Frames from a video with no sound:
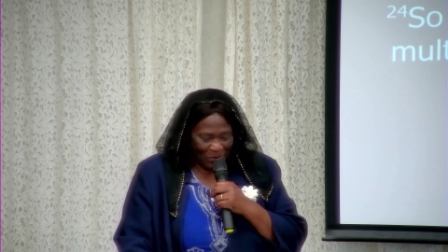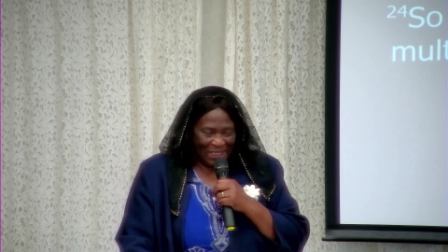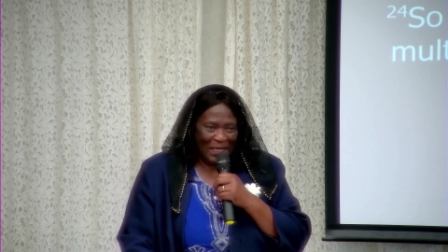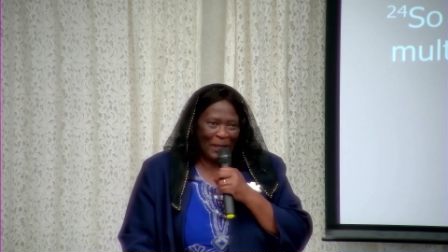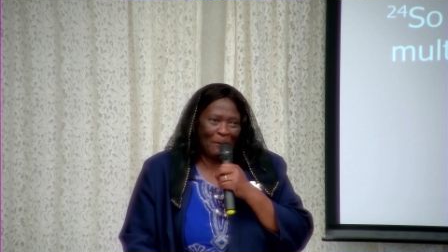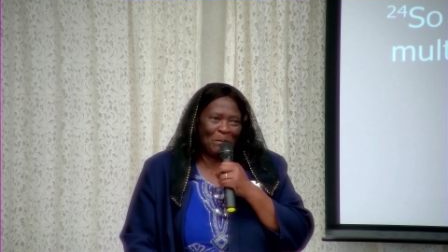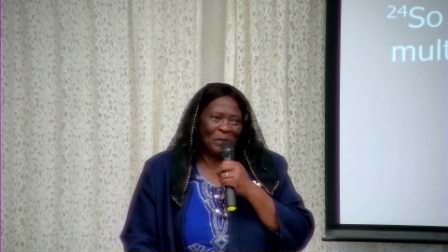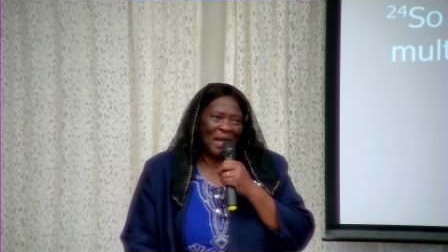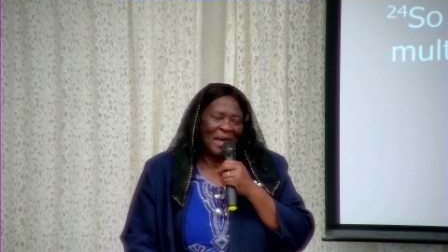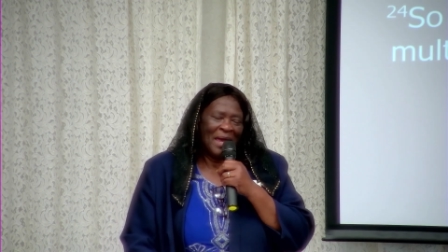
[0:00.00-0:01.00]
him
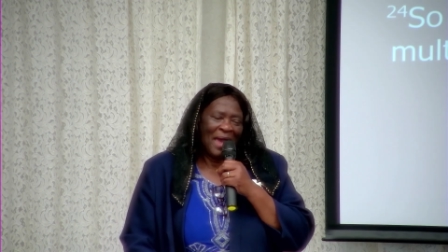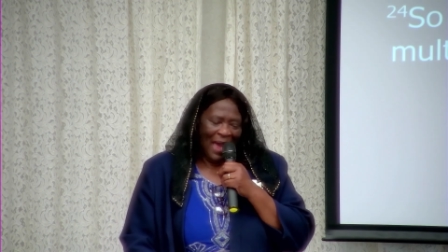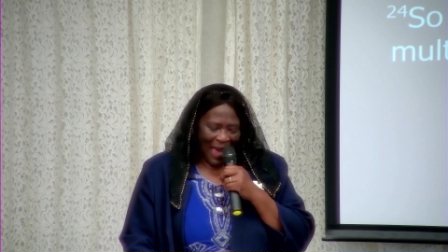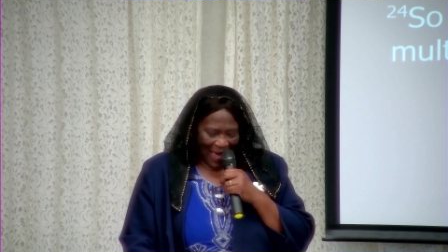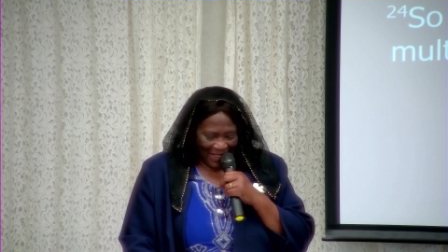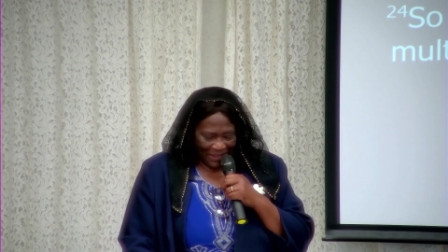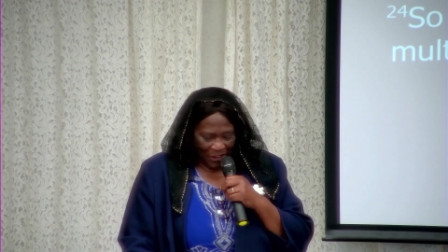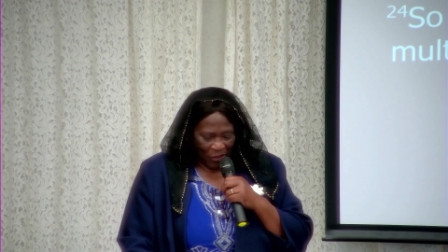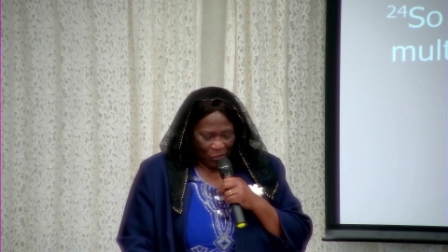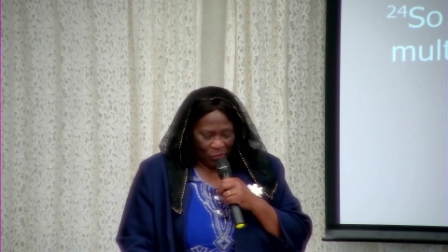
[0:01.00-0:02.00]

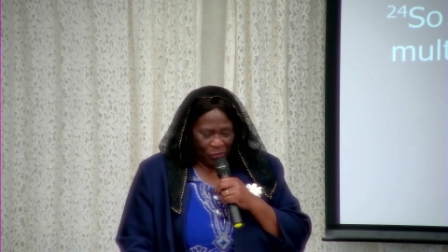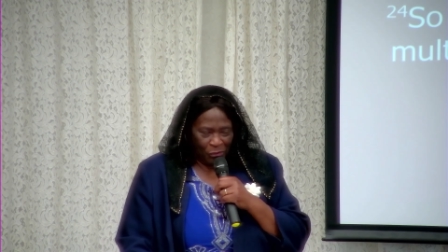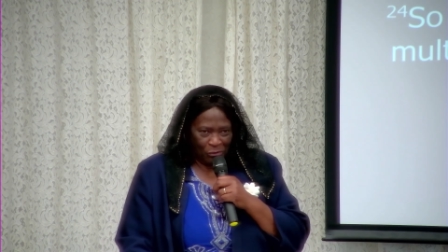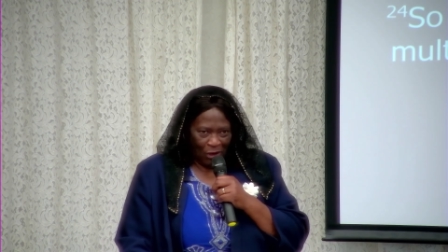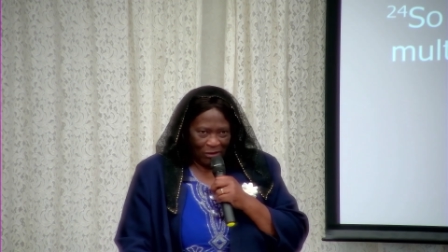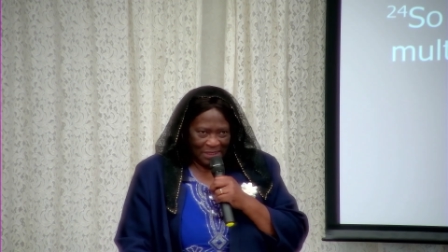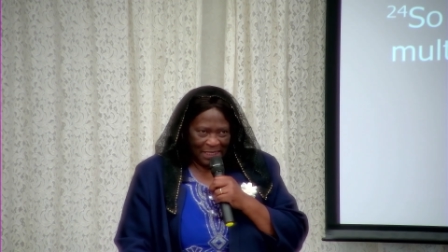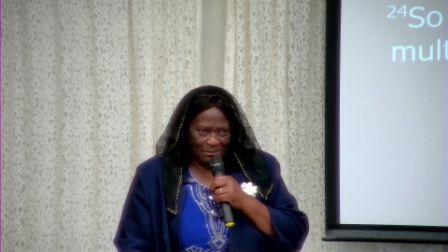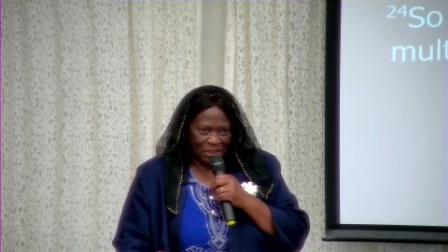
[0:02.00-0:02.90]
and thronged him.